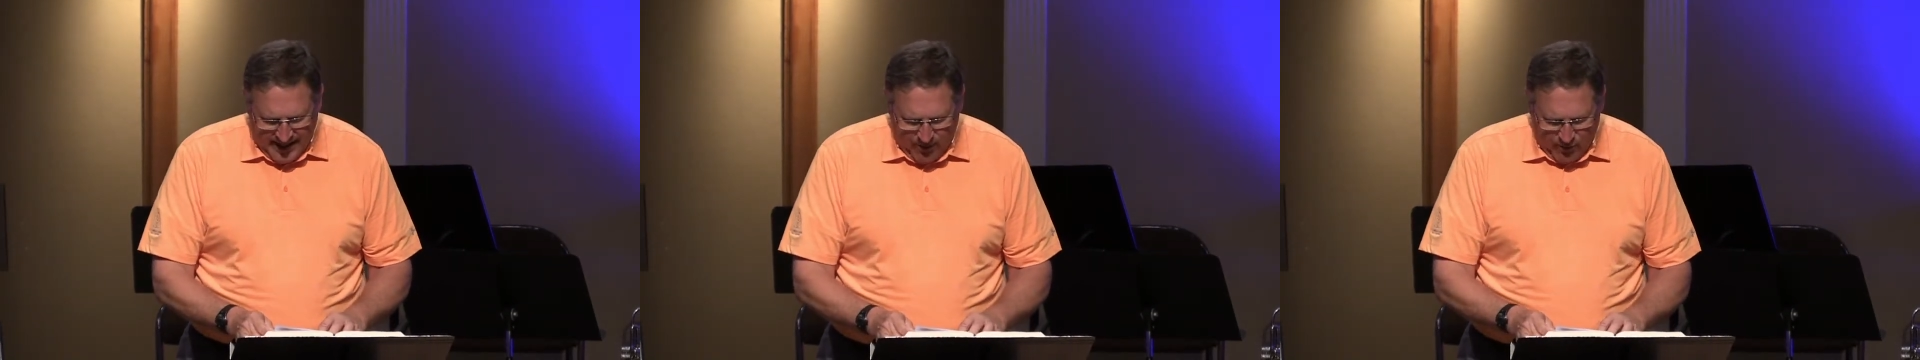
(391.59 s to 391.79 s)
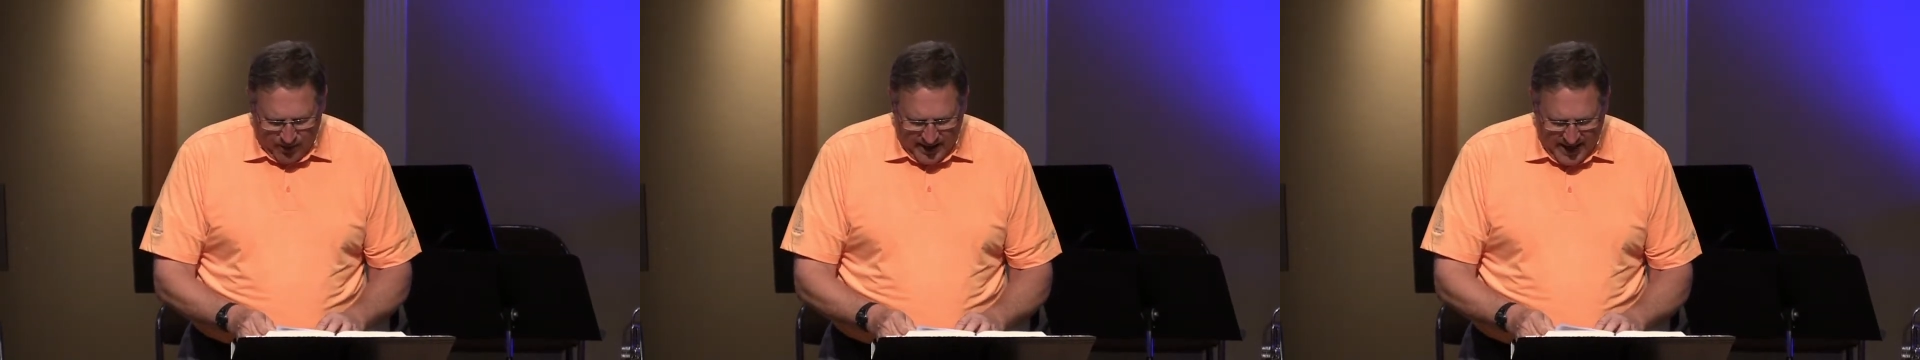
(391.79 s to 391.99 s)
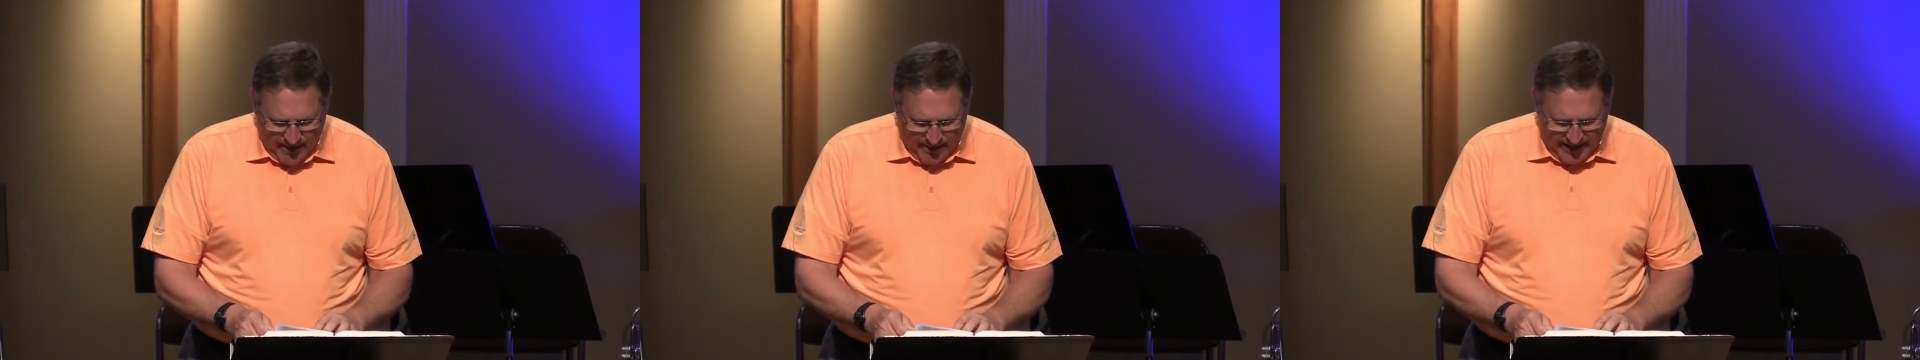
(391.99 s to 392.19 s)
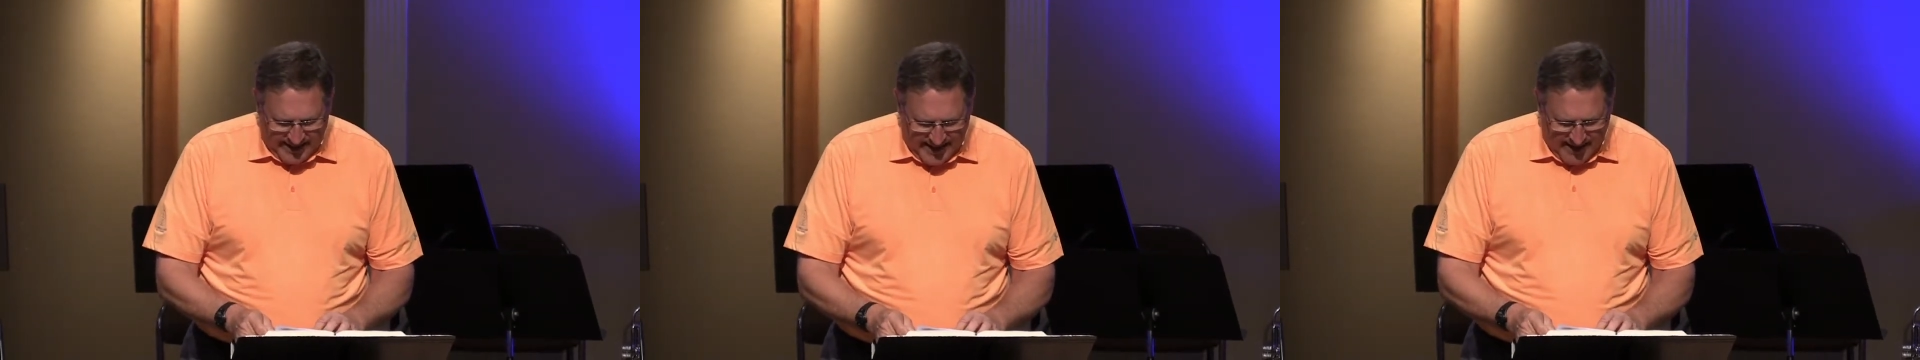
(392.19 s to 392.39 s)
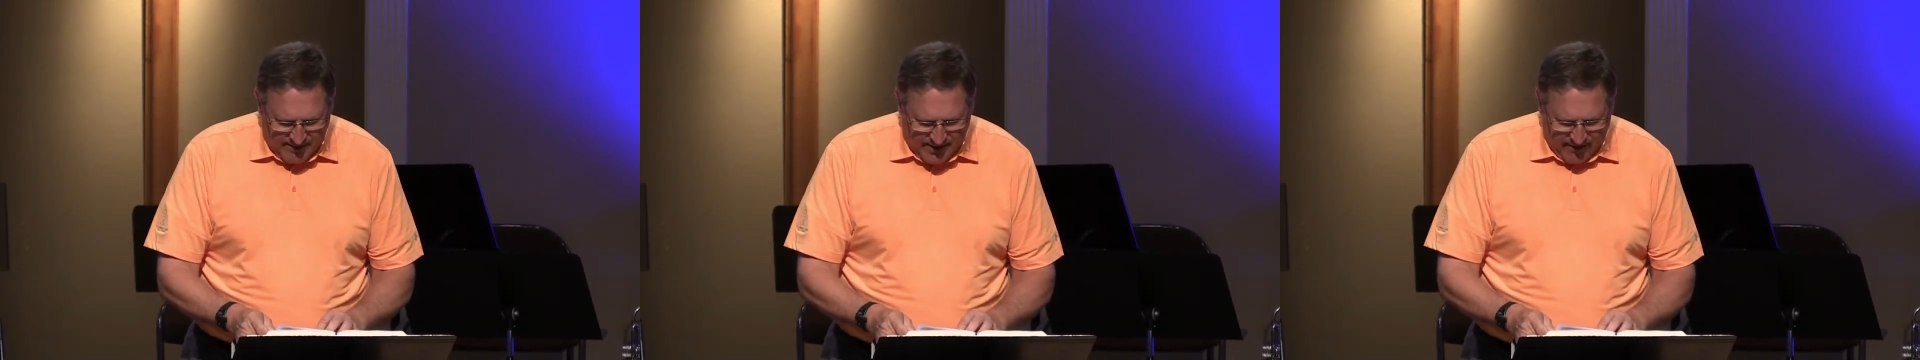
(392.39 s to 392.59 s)
I wonder how
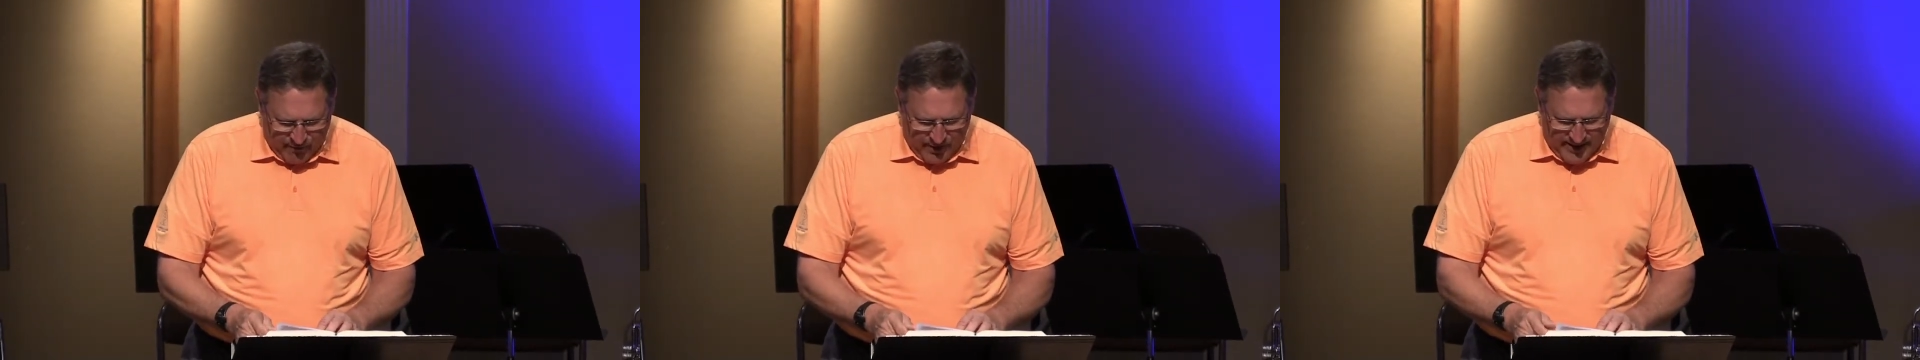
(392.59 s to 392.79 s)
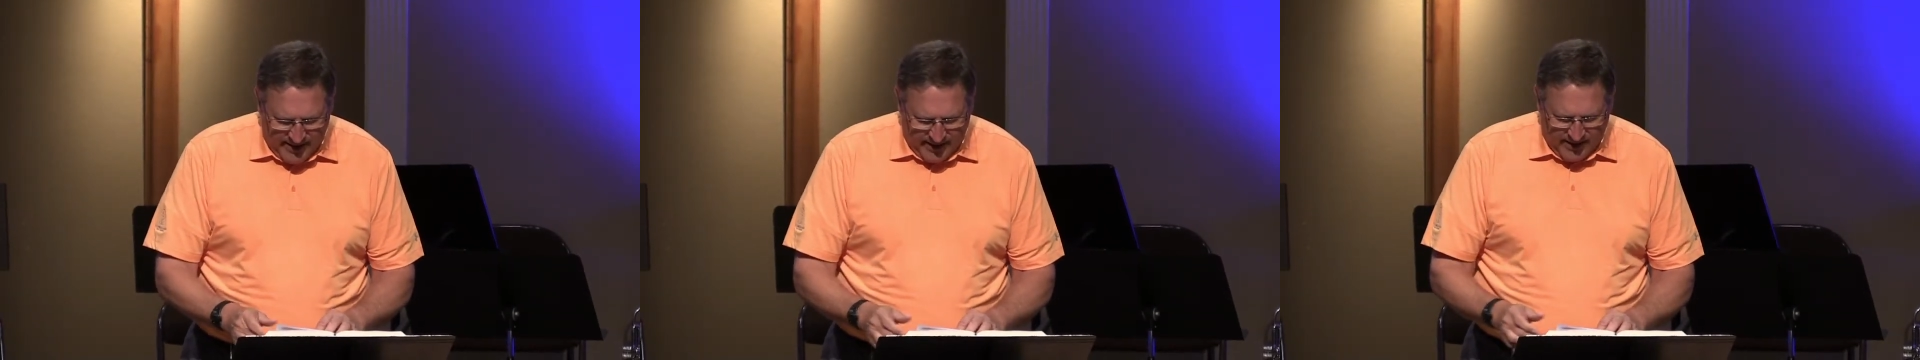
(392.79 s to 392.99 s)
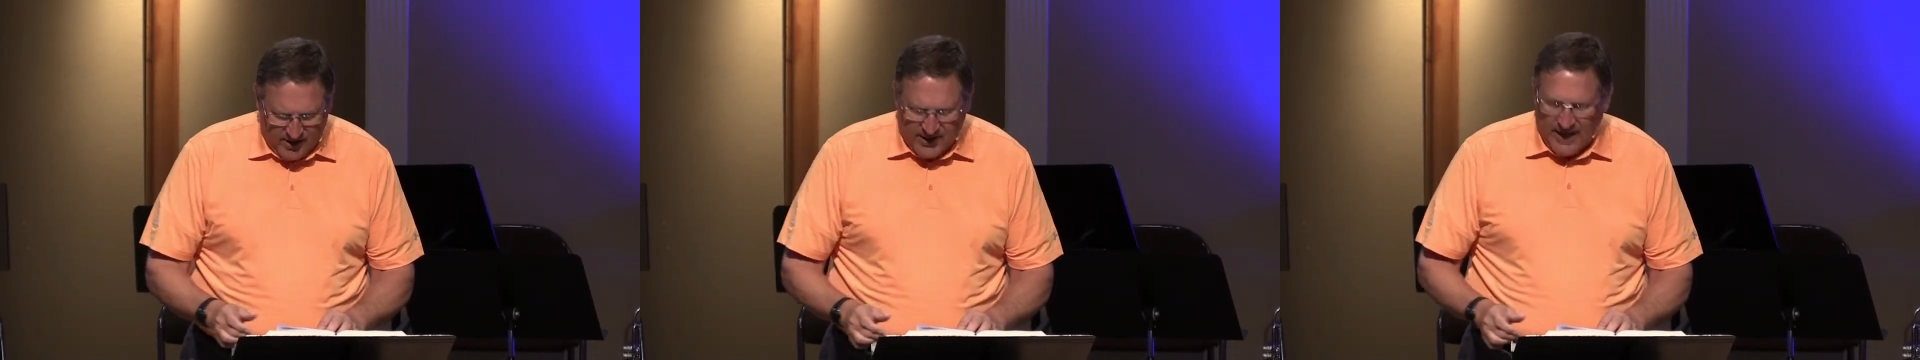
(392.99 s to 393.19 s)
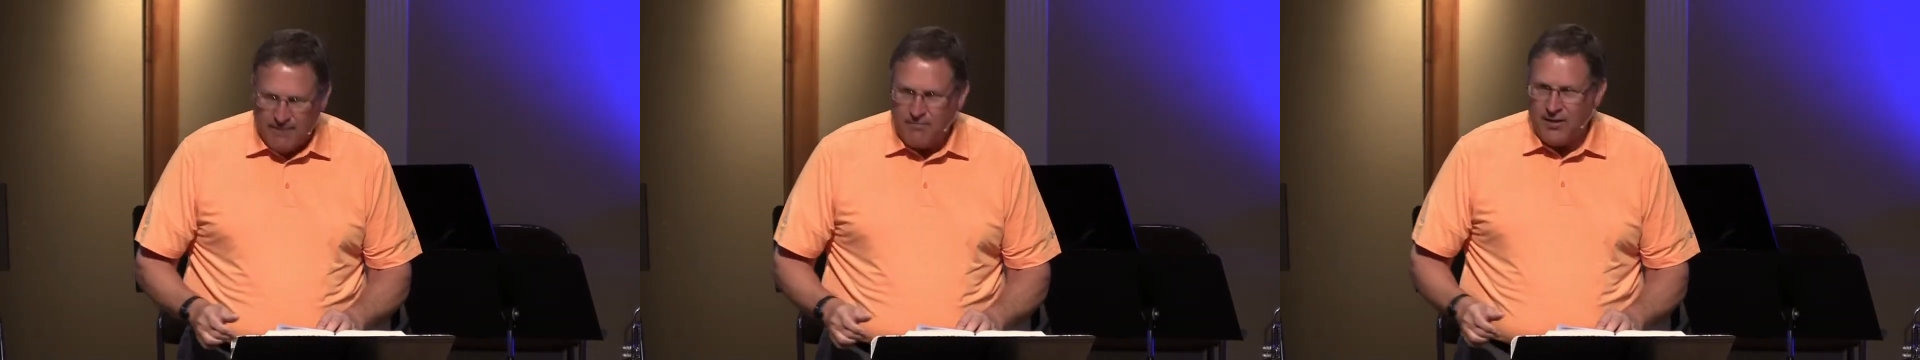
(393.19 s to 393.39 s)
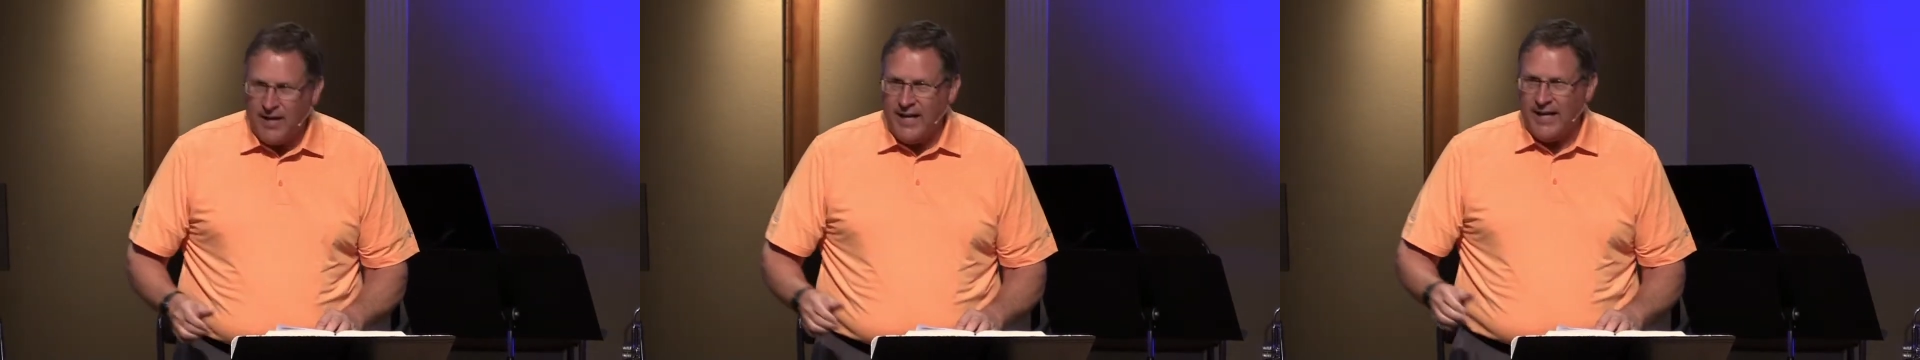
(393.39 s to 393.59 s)
many times have we done the
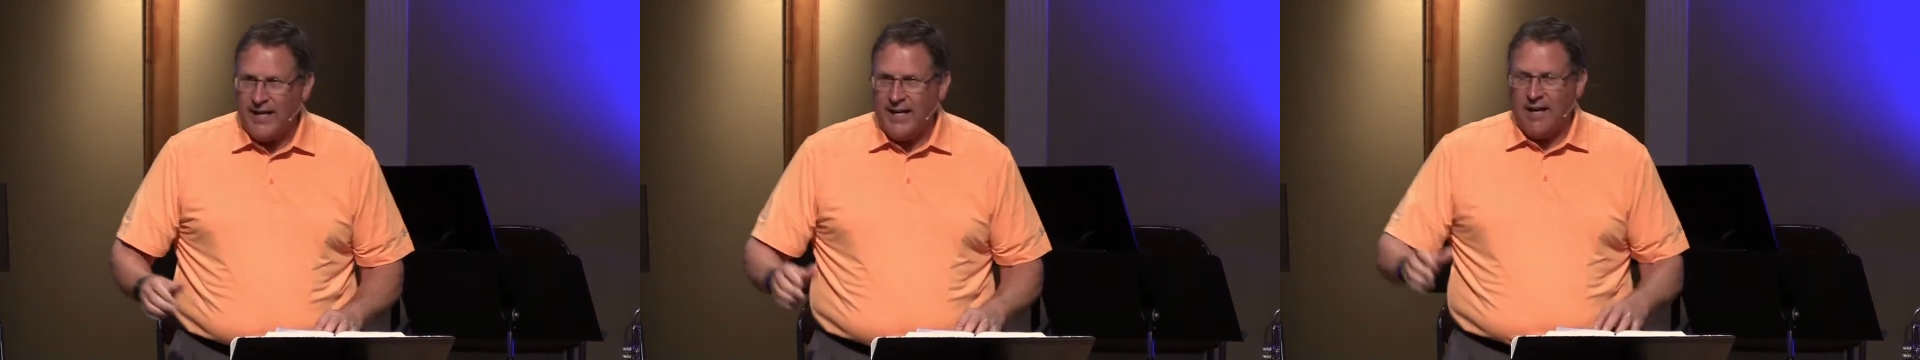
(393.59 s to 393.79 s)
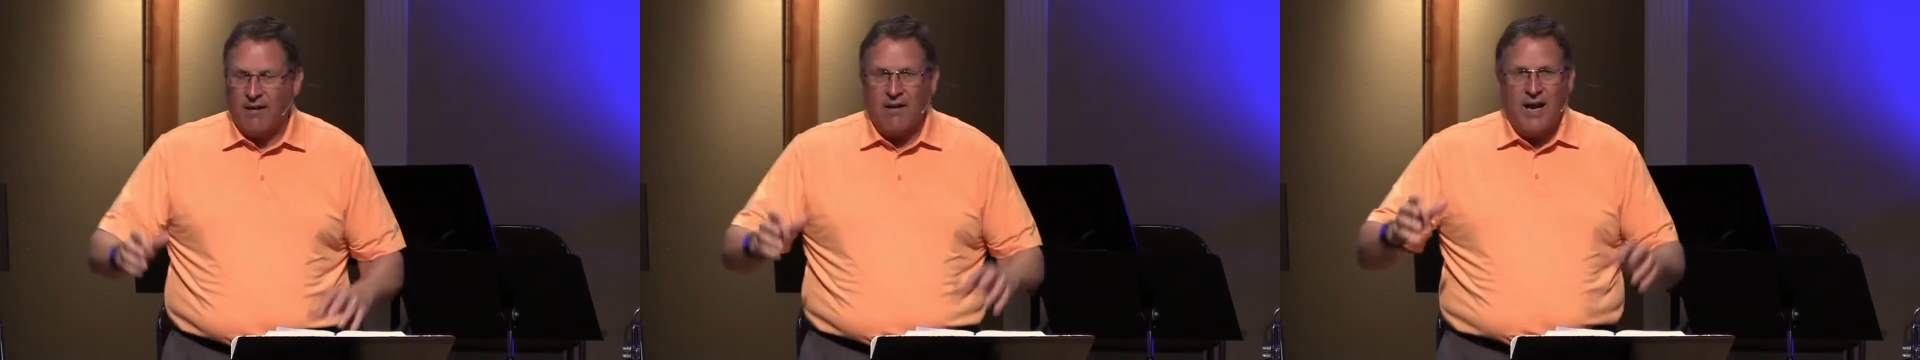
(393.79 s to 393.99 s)
same thing.